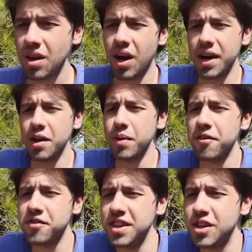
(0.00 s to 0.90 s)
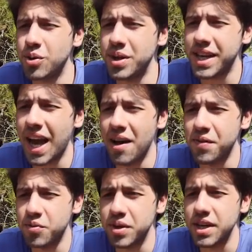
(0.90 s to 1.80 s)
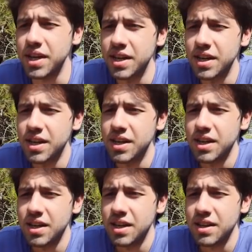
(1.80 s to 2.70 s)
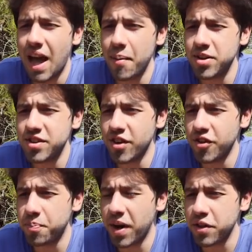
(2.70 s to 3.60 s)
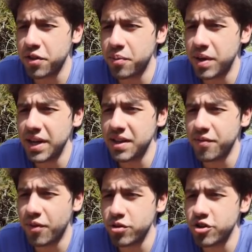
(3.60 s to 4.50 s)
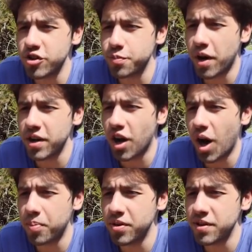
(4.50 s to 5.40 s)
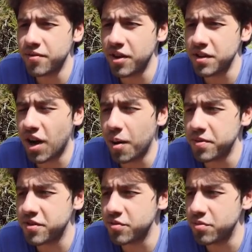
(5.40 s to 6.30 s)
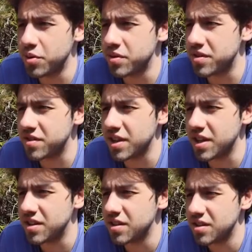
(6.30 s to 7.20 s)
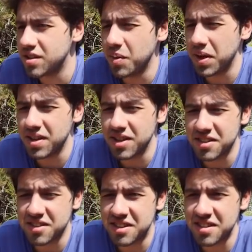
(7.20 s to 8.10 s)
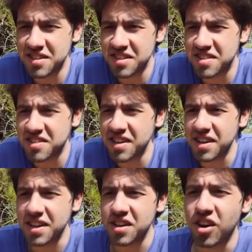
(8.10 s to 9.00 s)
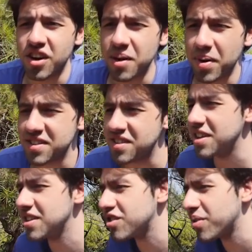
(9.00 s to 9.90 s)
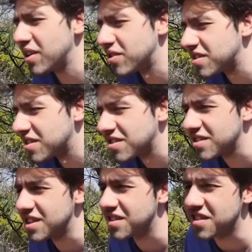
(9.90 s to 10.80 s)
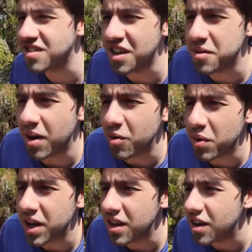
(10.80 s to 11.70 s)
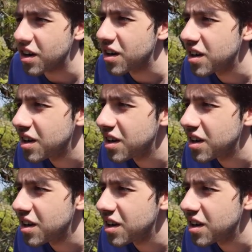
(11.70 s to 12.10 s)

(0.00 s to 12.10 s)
Alright, here we have Decoy Cavalry. Damage self by 3, devotion spawn an operative on the opposite row instead. Wait, this is a syndicate card. Am I seeing this right, or is the sun in my way here?